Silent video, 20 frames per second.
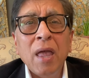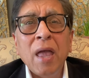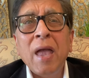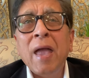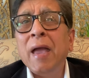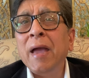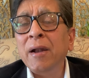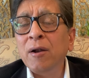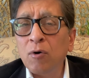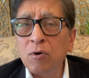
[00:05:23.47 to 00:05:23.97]

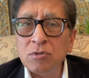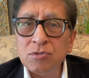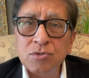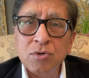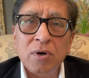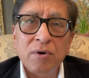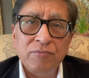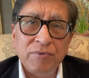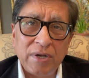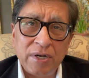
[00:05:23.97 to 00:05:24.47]
And
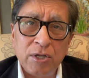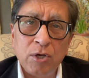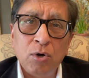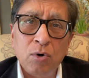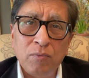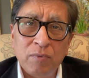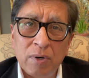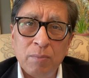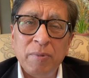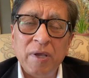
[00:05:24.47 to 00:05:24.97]
also a video
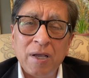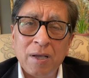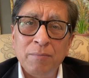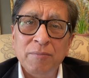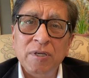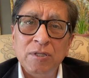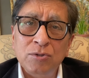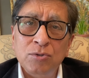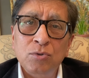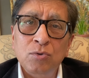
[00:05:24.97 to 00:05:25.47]
will be
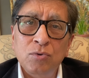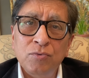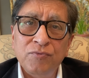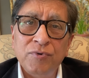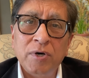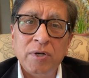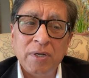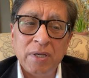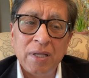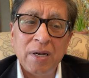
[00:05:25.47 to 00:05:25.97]
coming through
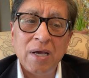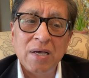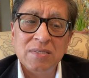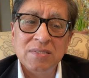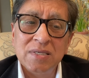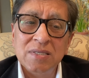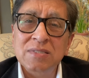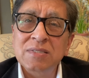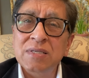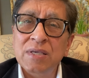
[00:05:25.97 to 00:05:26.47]
for IRAS
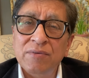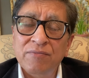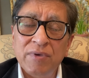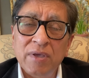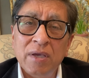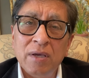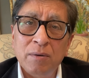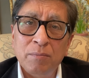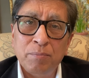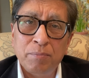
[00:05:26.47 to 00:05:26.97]
and
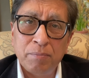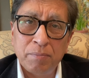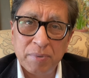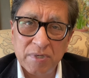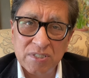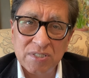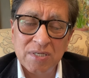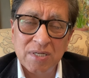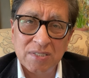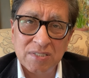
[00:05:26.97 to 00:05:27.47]
CV and
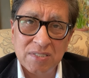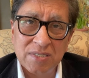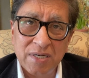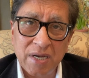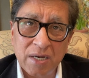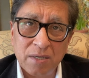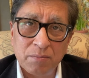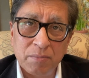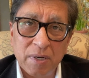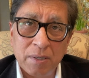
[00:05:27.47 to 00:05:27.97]
personal
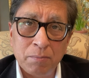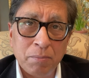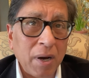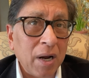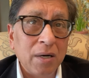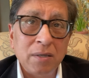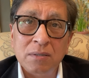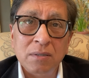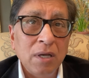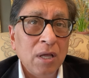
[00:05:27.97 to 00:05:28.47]
statement.
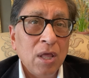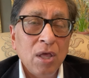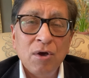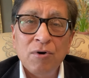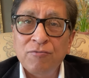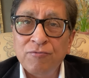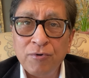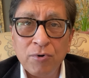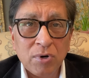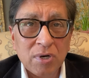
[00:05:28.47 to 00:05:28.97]
But
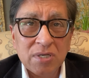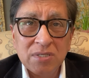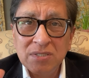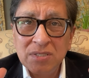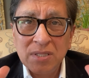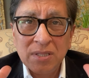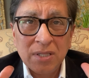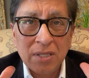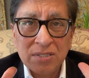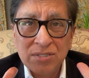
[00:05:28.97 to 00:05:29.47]
focus
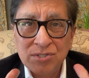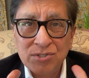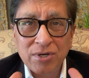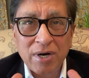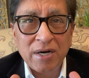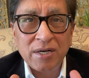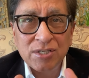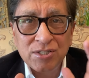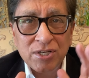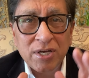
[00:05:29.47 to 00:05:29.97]
in the
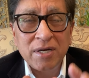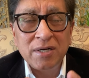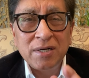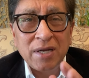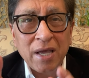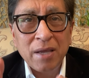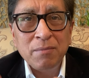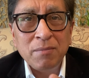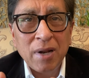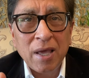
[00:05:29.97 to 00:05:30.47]
strategy and
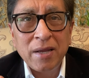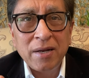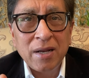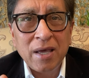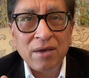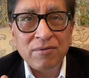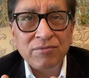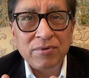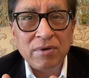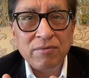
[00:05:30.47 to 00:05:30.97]
timeline
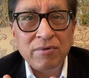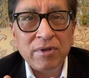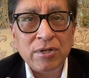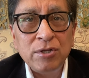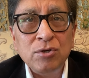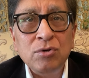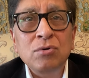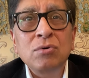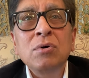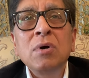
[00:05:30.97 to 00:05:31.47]
I've given
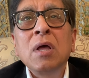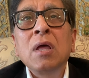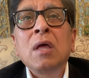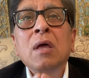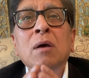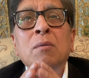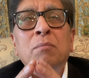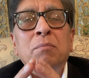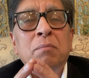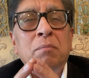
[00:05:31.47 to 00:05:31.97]
you.
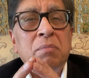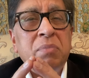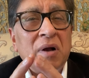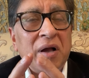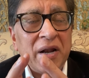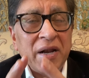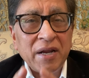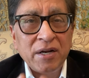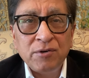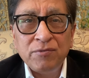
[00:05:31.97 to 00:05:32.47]

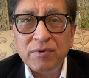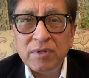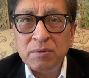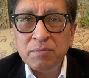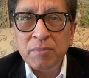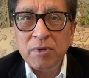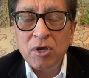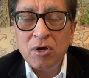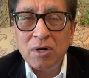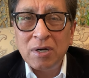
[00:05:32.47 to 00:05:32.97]
Connect with
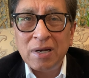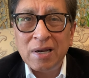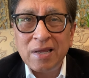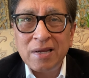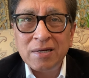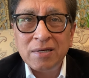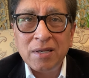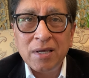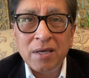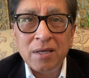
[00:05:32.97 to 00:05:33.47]
me on
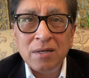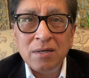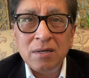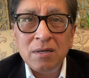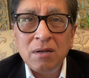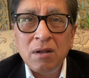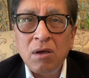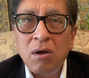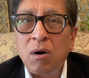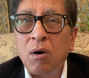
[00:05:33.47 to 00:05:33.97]

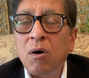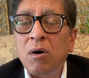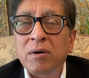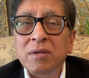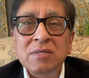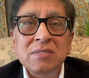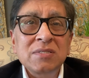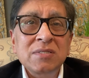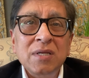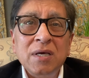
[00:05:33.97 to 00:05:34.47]
LinkedIn or
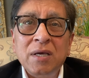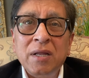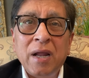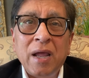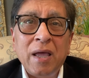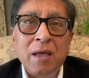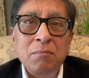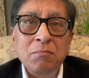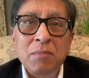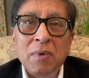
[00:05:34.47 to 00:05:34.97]

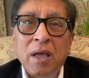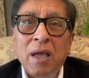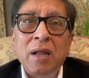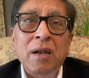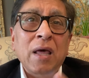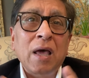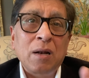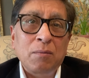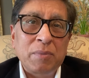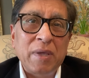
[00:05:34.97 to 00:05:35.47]
Instagram and
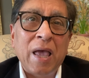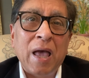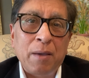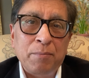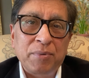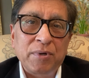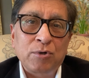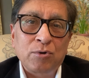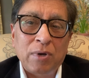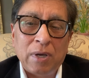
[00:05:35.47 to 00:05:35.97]
I'll be
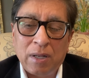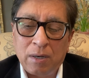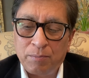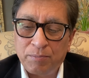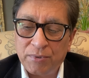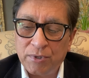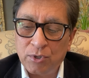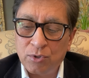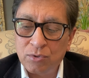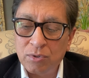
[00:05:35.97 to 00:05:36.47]
happy to help
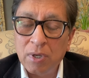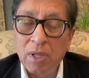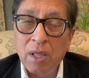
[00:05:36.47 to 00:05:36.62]
you.